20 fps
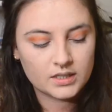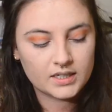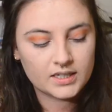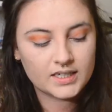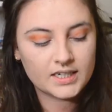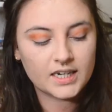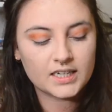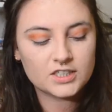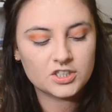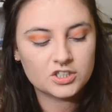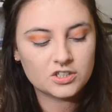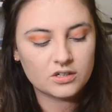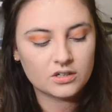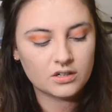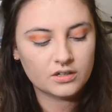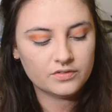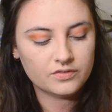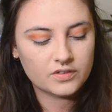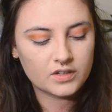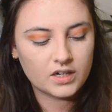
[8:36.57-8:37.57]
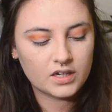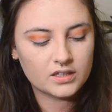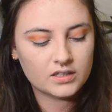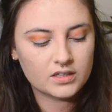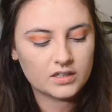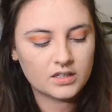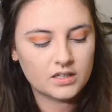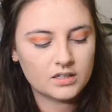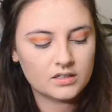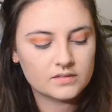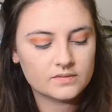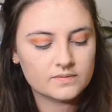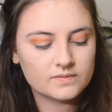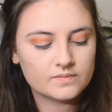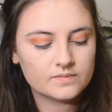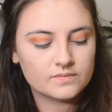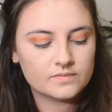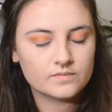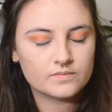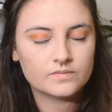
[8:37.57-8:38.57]
cut you off kind of thing.
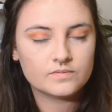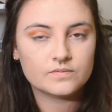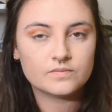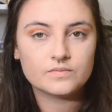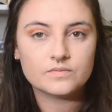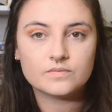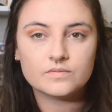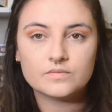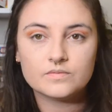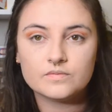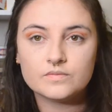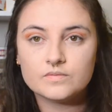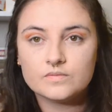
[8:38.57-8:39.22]
I